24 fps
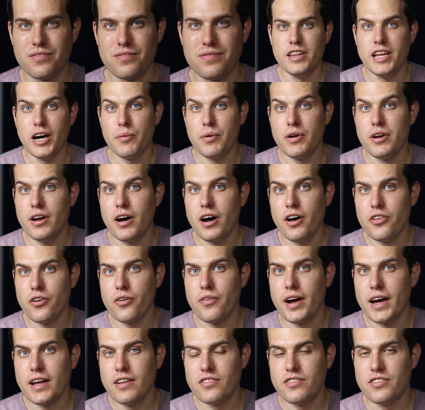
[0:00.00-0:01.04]
Now,
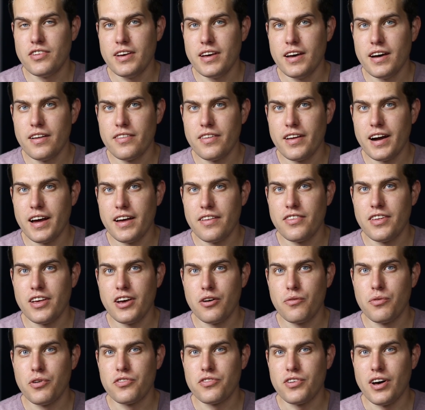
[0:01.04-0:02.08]
another idea that I
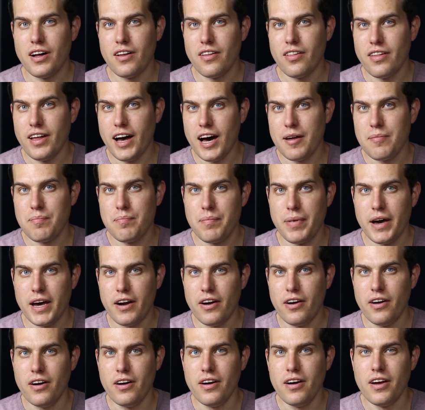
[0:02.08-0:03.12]
think was a lot
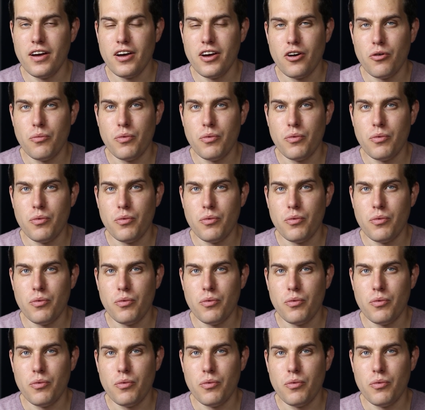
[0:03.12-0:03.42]
better